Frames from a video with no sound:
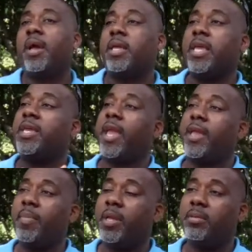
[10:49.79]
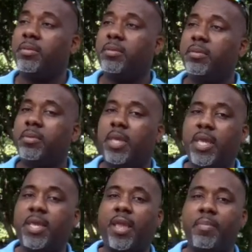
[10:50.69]
He came
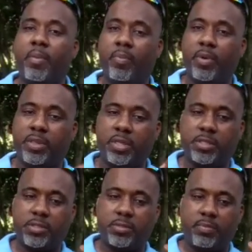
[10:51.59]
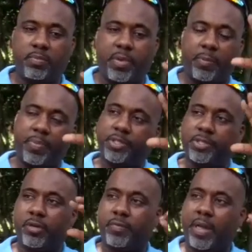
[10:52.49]
in with this big
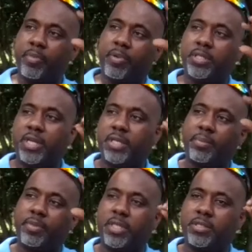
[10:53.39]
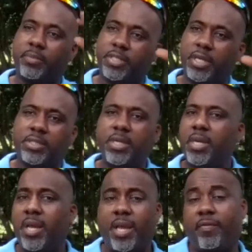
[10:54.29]
picture of I'm going to change, I'm going to change, I'm going to change,
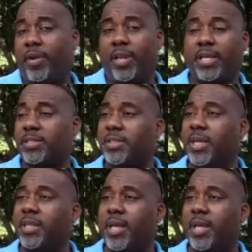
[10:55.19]
and he really hasn't done